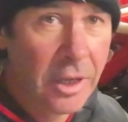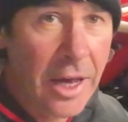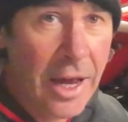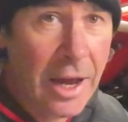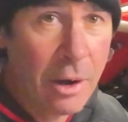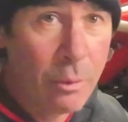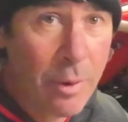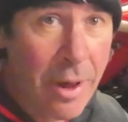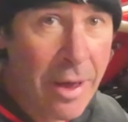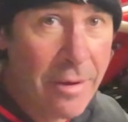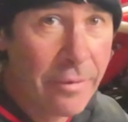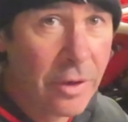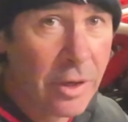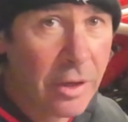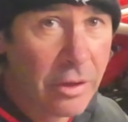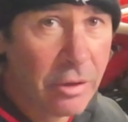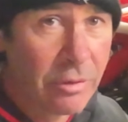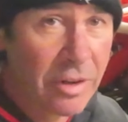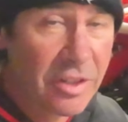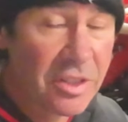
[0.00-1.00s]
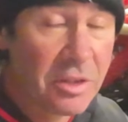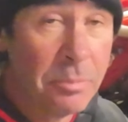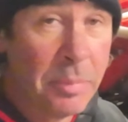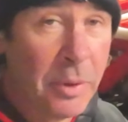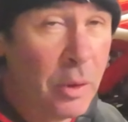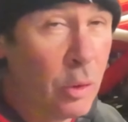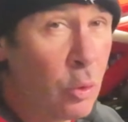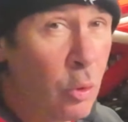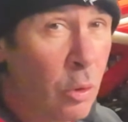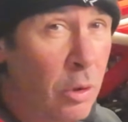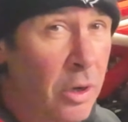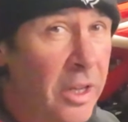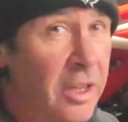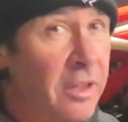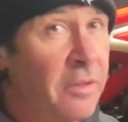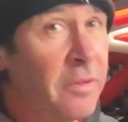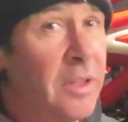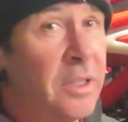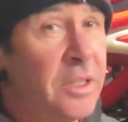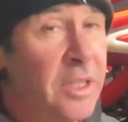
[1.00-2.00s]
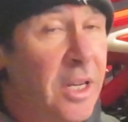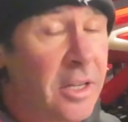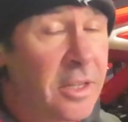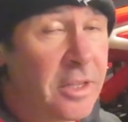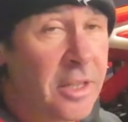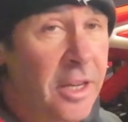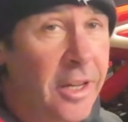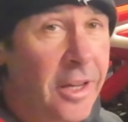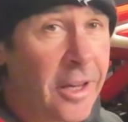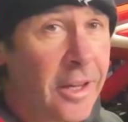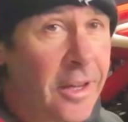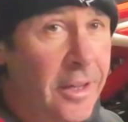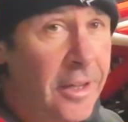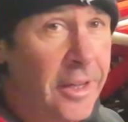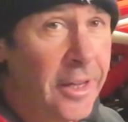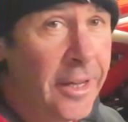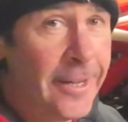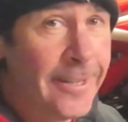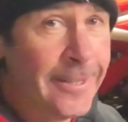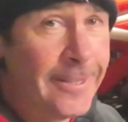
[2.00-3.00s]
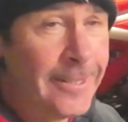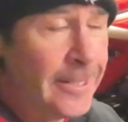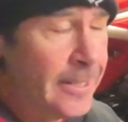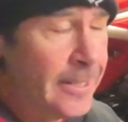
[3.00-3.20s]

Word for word: However, the rest of the build quality is fantastic. Yeah.